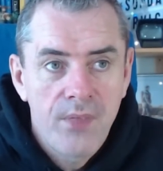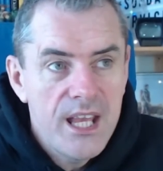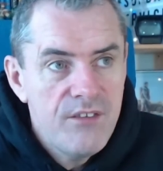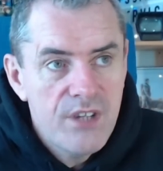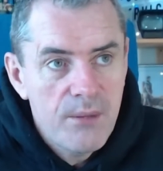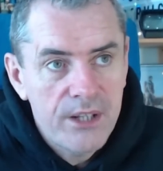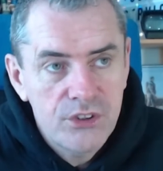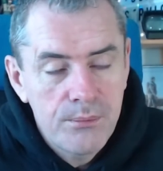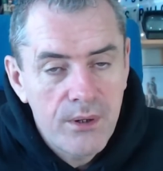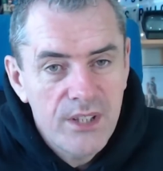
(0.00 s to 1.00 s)
Even a
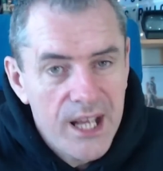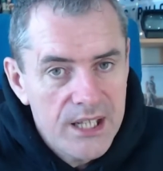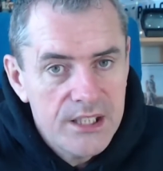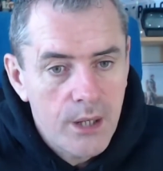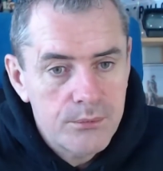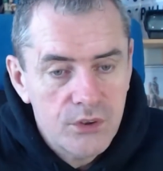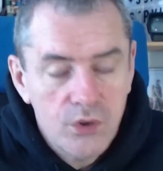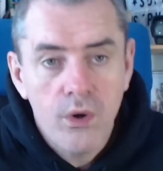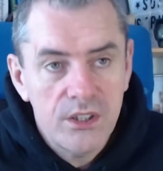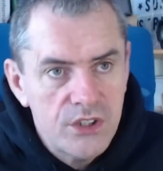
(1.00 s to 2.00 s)
battery powered helicopter,
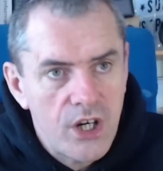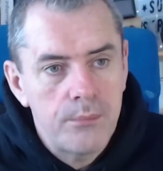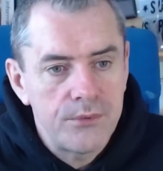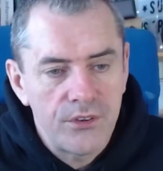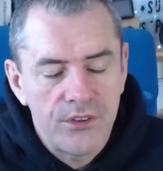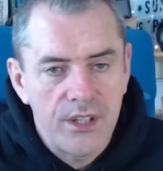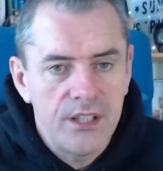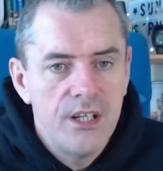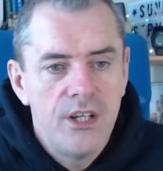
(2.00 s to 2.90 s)
quadcopter thing,